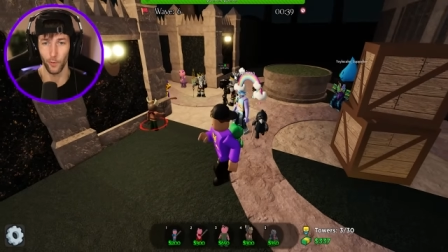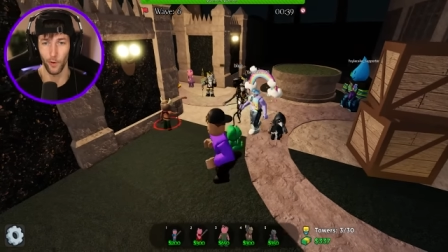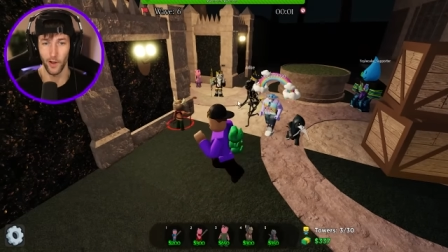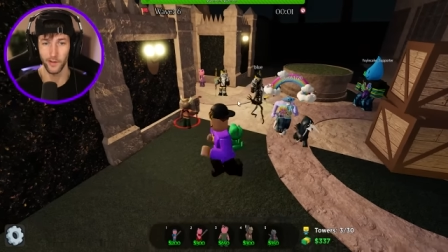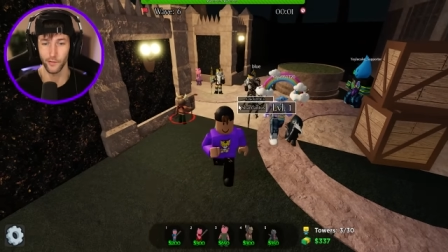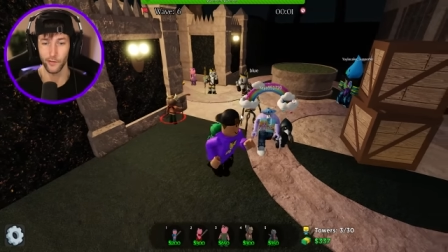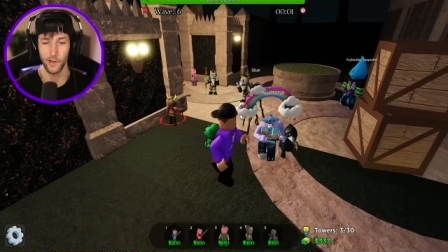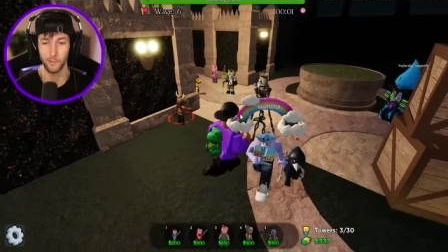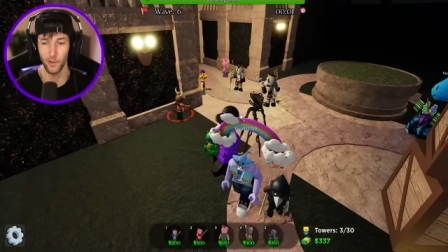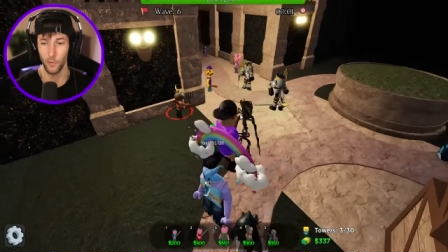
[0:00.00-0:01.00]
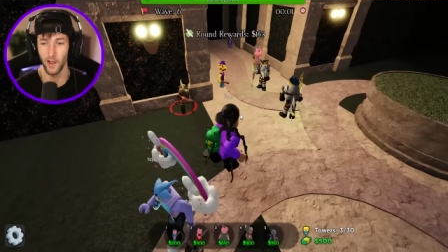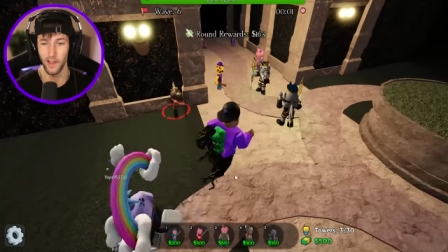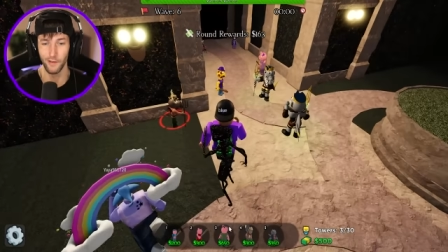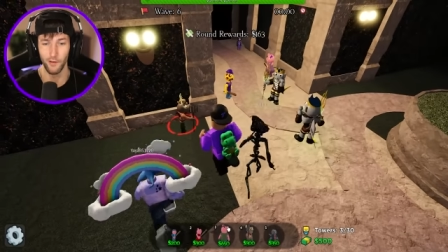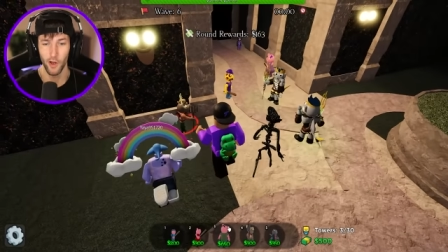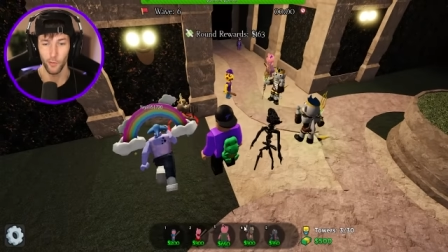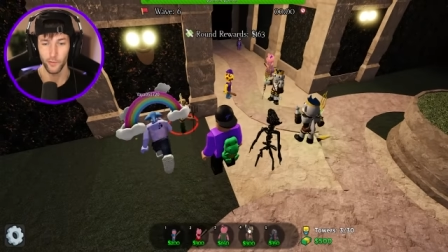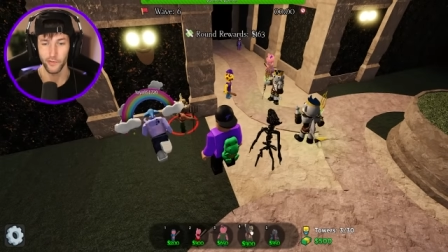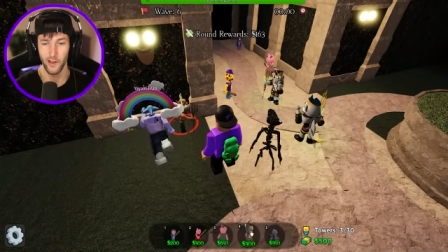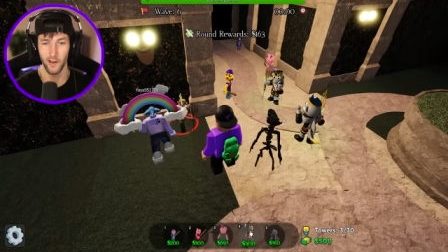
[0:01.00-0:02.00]
We'll go ahead and skip the wave.
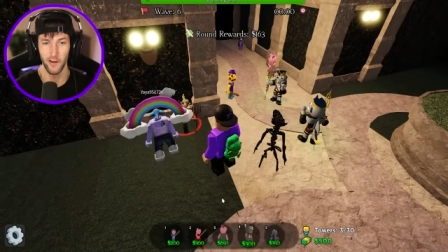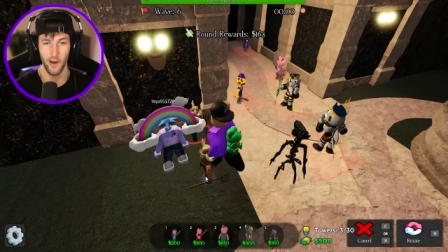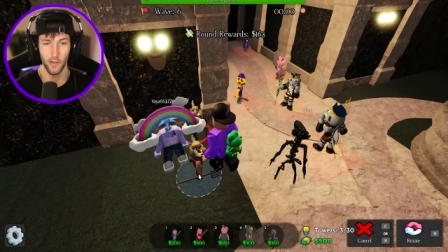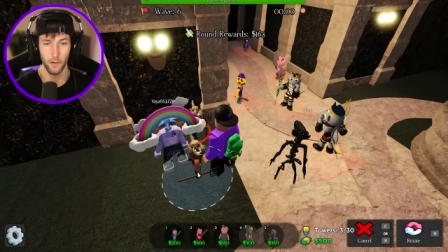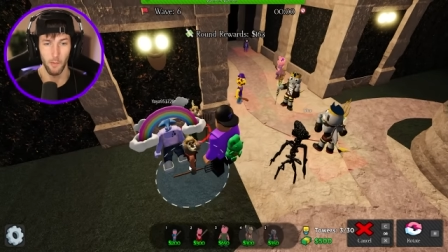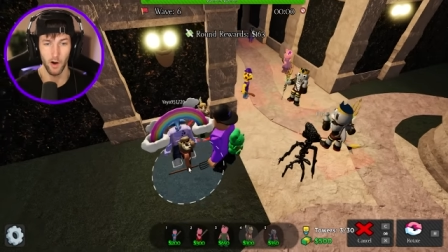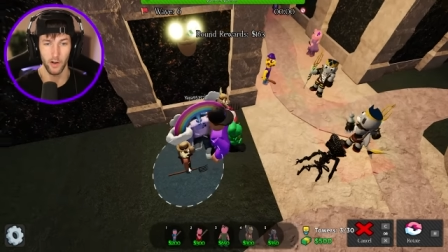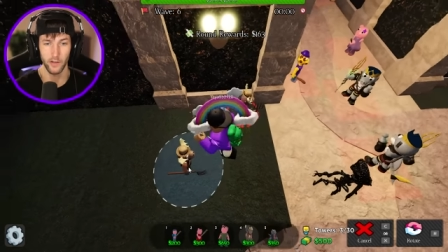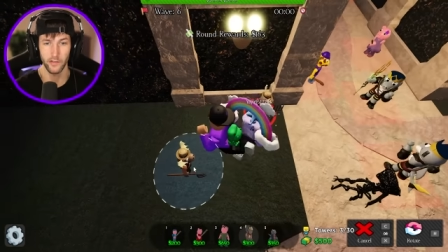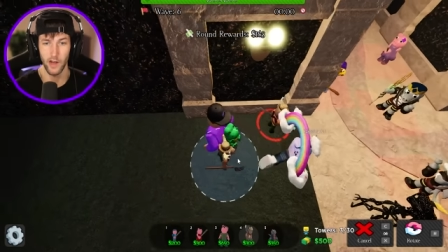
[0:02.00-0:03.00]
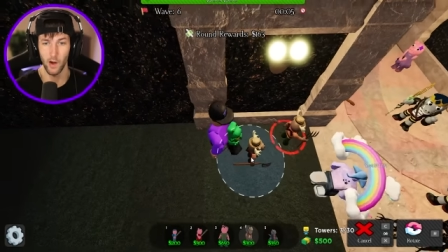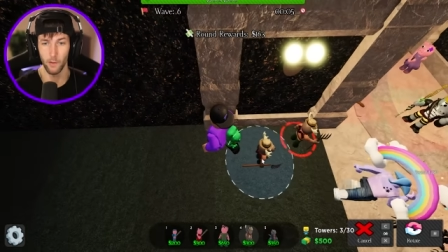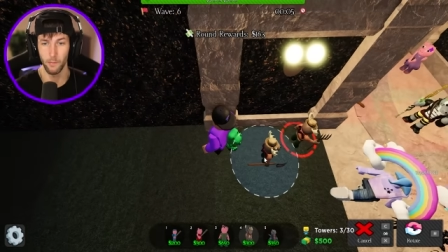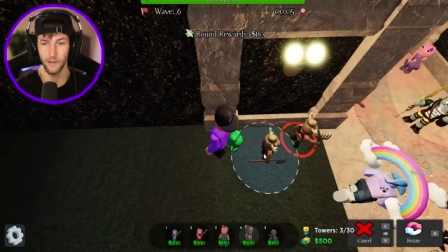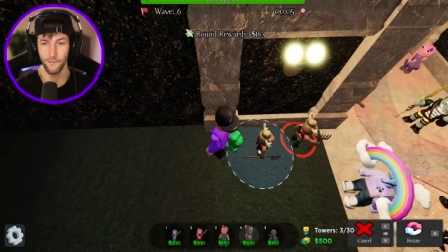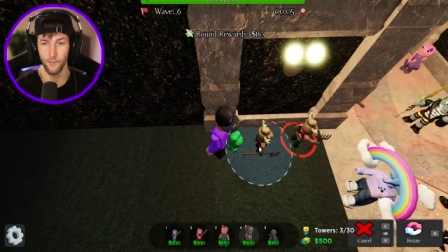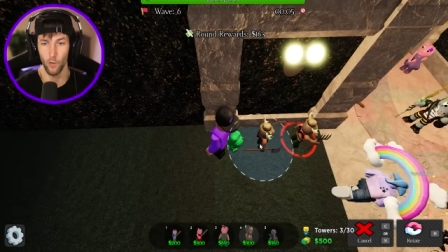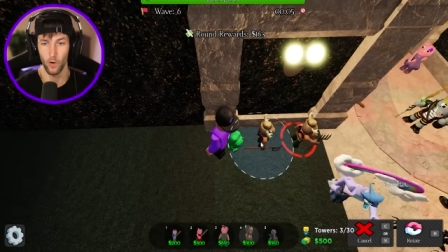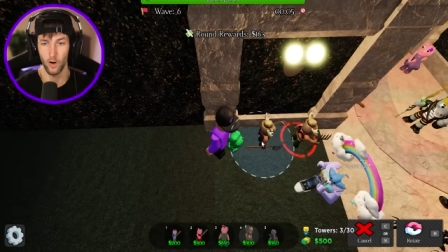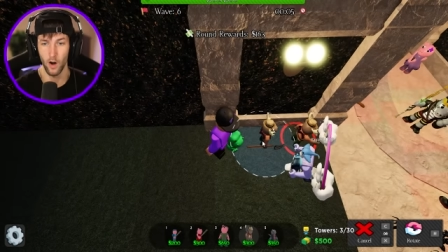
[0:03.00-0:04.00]
We'll set another Marcus down
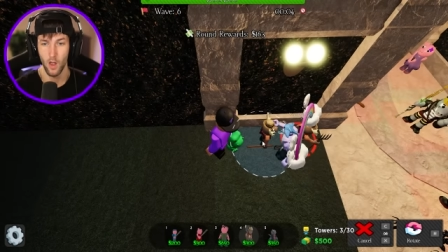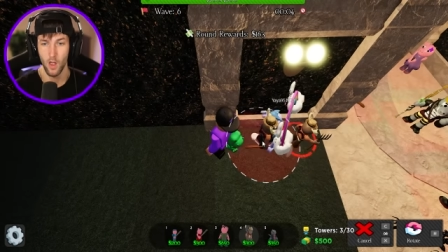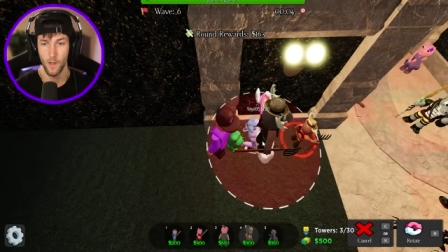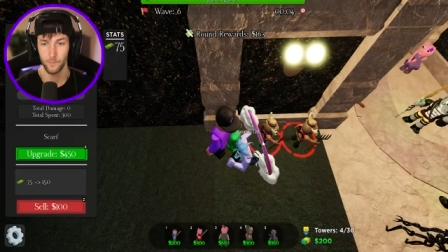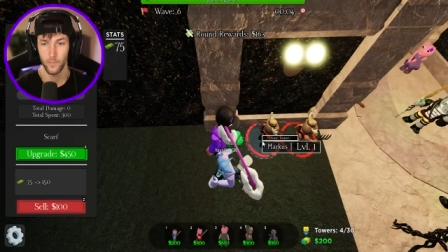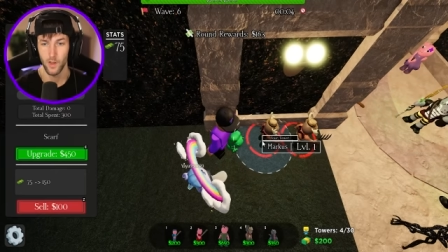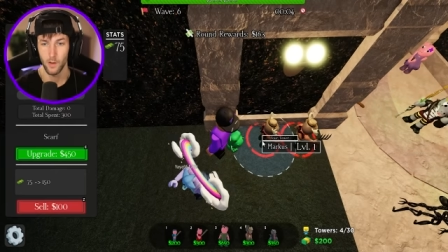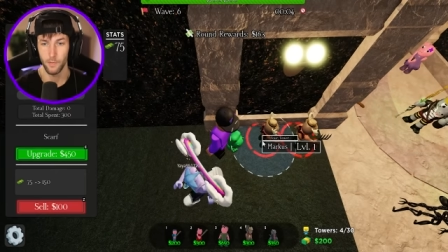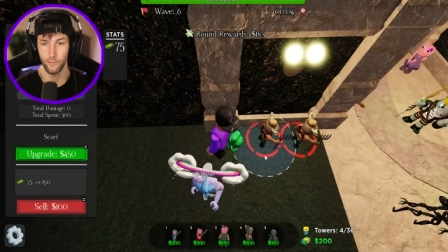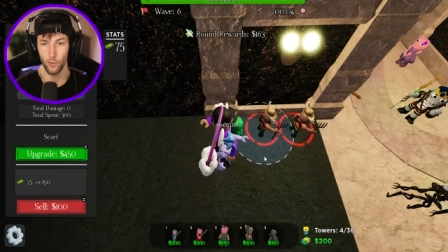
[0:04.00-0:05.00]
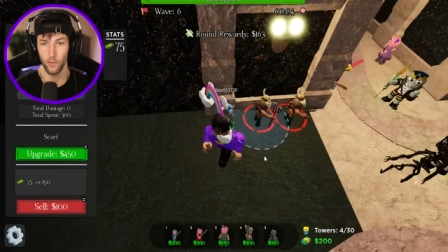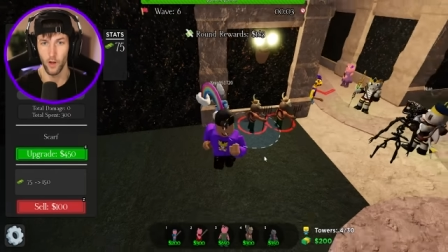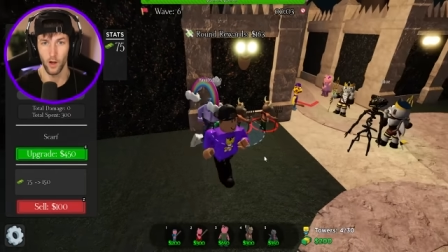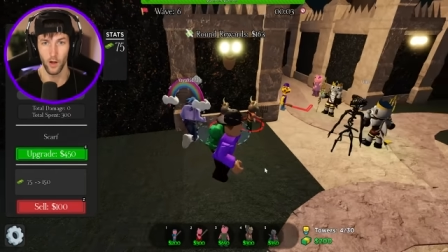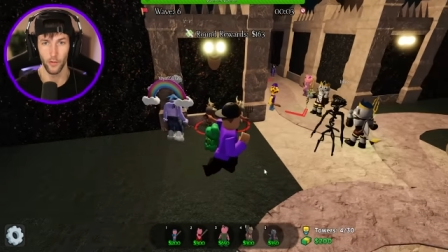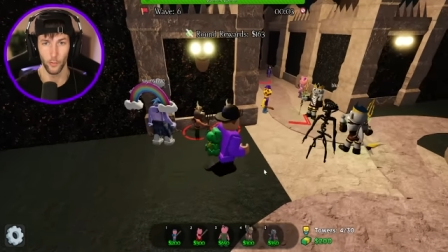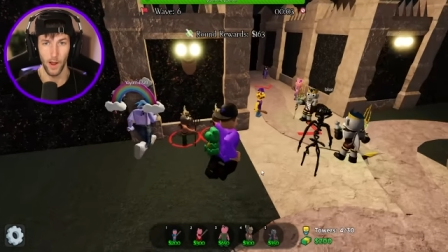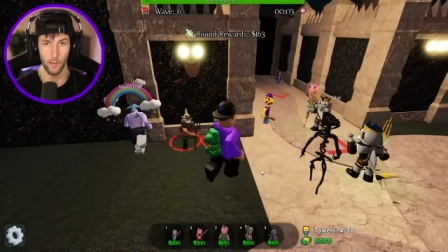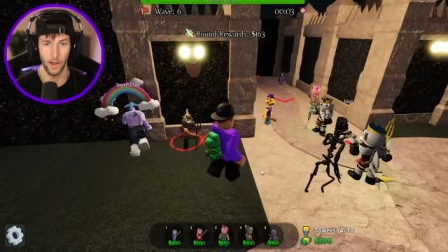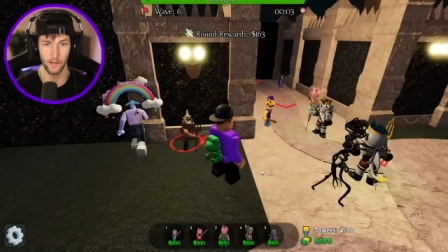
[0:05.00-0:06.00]
before before the, the
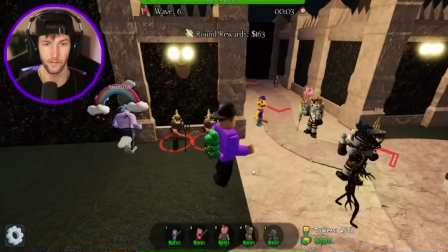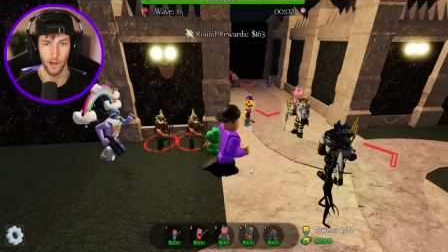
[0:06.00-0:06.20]
round ends.